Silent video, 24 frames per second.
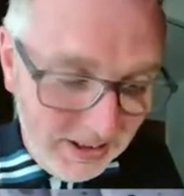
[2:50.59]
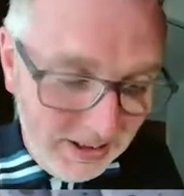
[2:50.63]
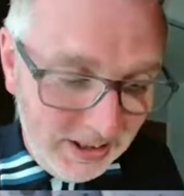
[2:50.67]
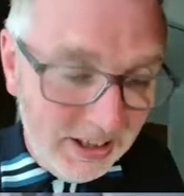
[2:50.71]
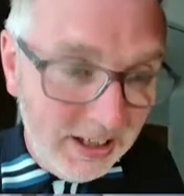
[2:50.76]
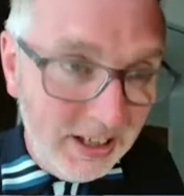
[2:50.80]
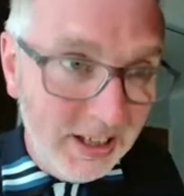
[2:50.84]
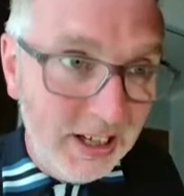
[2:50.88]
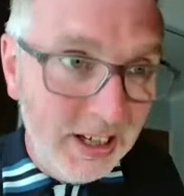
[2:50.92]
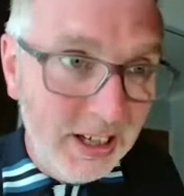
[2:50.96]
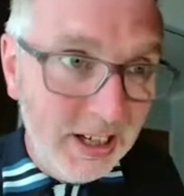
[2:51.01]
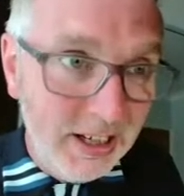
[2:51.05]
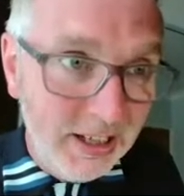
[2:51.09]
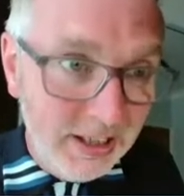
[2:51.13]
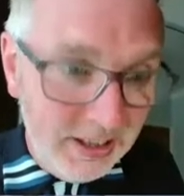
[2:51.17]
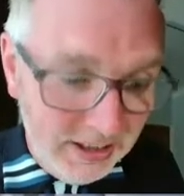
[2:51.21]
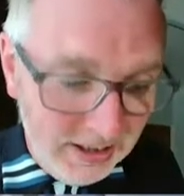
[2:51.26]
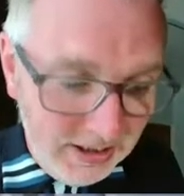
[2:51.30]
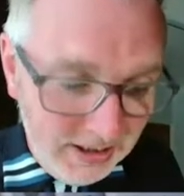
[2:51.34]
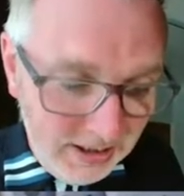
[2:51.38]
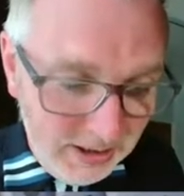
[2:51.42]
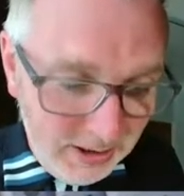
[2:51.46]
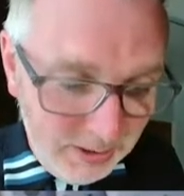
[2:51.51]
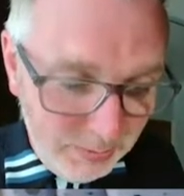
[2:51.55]
Uh,
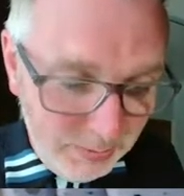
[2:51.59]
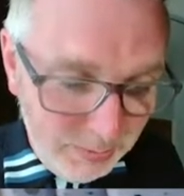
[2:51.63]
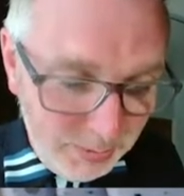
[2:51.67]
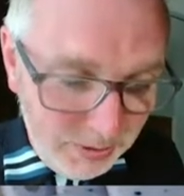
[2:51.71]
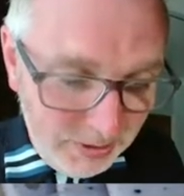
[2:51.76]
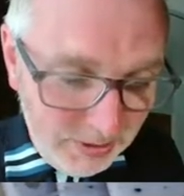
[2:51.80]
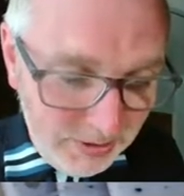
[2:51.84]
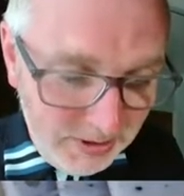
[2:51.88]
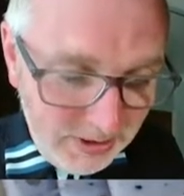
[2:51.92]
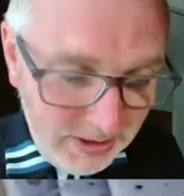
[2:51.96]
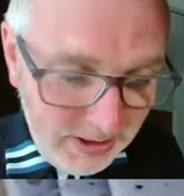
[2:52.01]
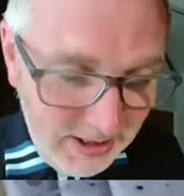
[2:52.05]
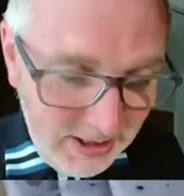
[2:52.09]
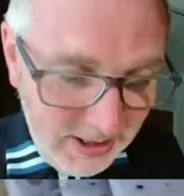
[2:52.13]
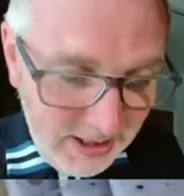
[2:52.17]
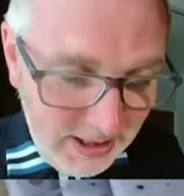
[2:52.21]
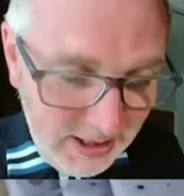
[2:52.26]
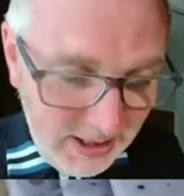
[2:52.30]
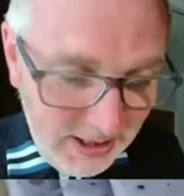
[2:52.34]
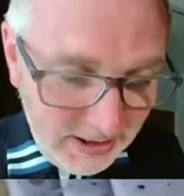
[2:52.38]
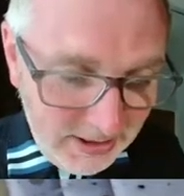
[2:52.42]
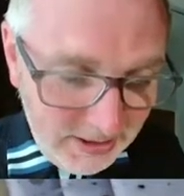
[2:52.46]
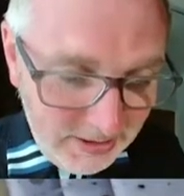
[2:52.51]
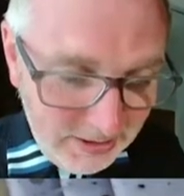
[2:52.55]
but
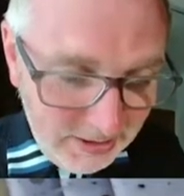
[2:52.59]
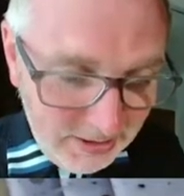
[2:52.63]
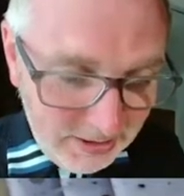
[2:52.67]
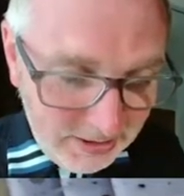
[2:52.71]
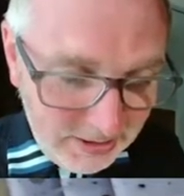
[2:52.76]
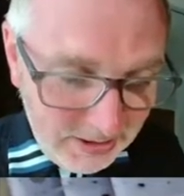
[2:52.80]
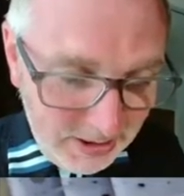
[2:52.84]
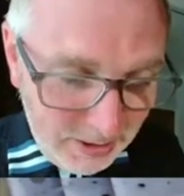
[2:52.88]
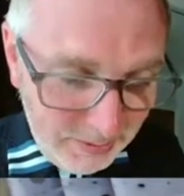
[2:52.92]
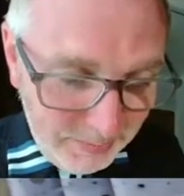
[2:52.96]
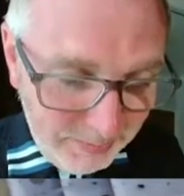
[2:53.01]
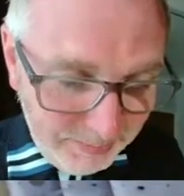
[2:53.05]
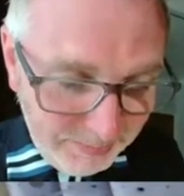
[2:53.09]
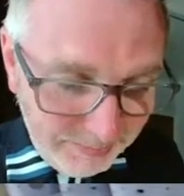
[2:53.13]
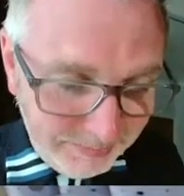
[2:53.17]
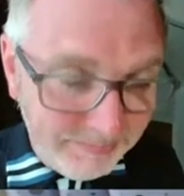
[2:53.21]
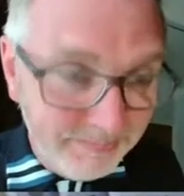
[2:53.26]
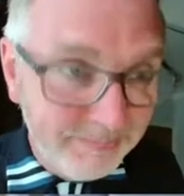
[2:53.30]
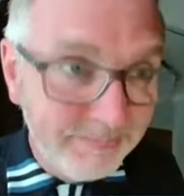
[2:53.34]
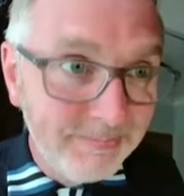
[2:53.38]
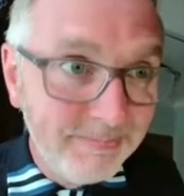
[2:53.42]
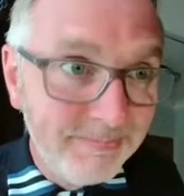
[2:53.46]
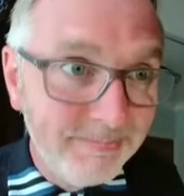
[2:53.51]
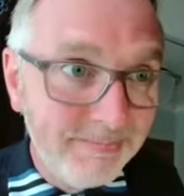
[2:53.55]
yeah, just um,
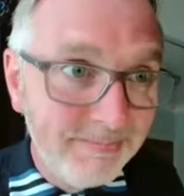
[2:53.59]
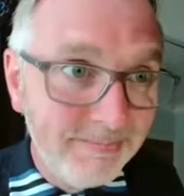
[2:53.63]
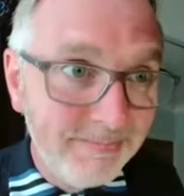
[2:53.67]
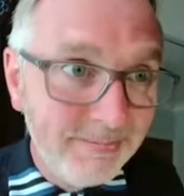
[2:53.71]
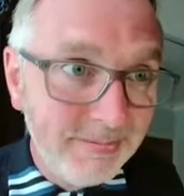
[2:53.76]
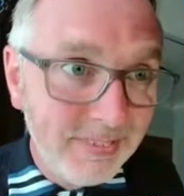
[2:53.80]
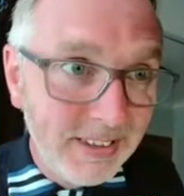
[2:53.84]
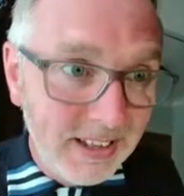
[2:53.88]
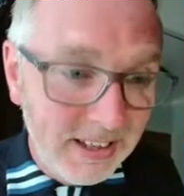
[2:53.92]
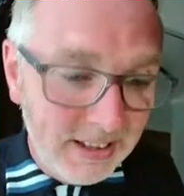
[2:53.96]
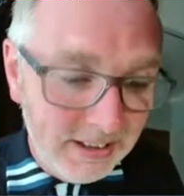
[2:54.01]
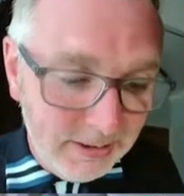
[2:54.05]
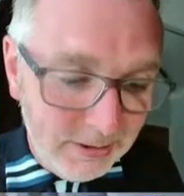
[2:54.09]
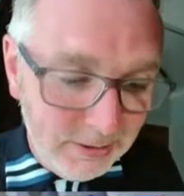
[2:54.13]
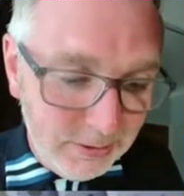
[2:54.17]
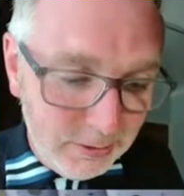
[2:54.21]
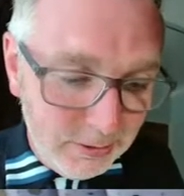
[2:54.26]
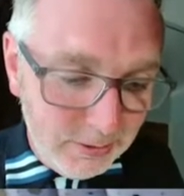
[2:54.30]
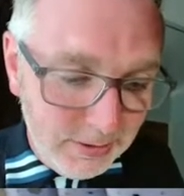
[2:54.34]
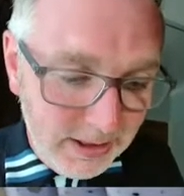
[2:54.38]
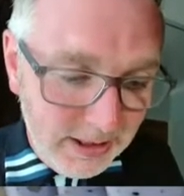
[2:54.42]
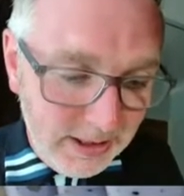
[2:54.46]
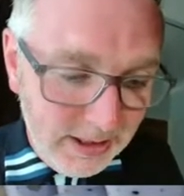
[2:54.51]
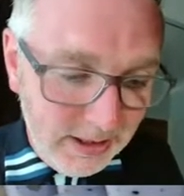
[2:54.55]

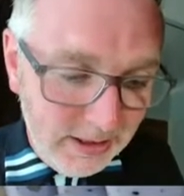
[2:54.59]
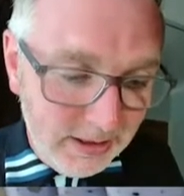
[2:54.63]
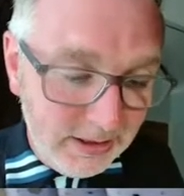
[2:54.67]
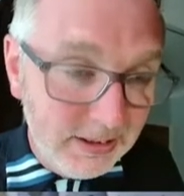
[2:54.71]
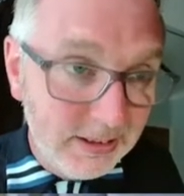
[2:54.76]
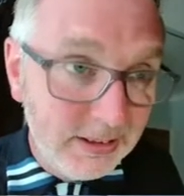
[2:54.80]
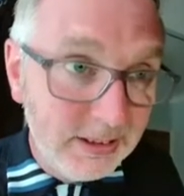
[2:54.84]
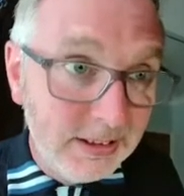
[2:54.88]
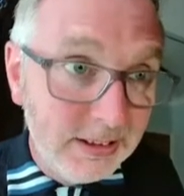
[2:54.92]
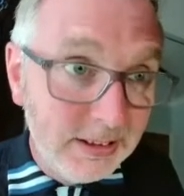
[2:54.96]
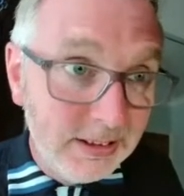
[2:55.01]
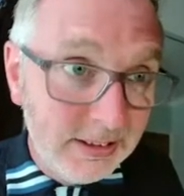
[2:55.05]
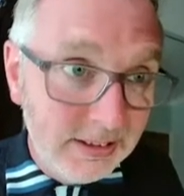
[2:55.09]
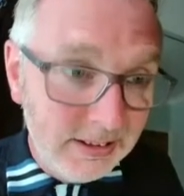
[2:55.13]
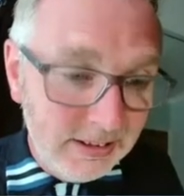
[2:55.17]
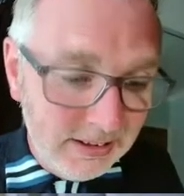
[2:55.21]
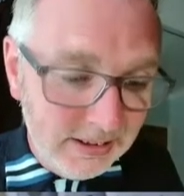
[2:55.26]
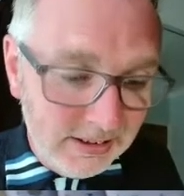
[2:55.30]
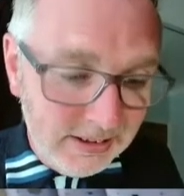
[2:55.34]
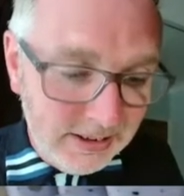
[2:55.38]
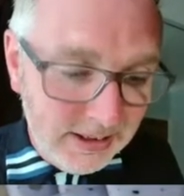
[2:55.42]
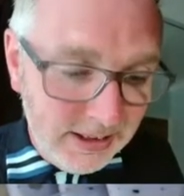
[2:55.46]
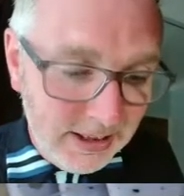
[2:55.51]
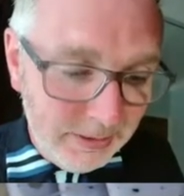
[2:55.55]
oh dear,
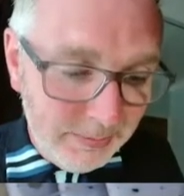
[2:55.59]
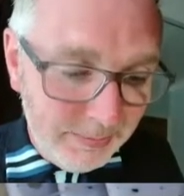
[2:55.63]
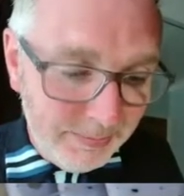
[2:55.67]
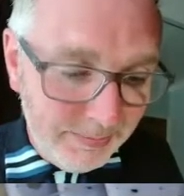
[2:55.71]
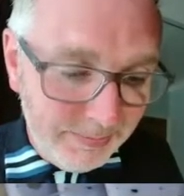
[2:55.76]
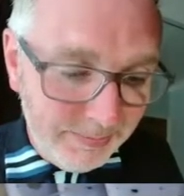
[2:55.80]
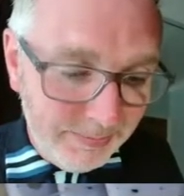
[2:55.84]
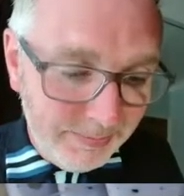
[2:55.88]
yeah.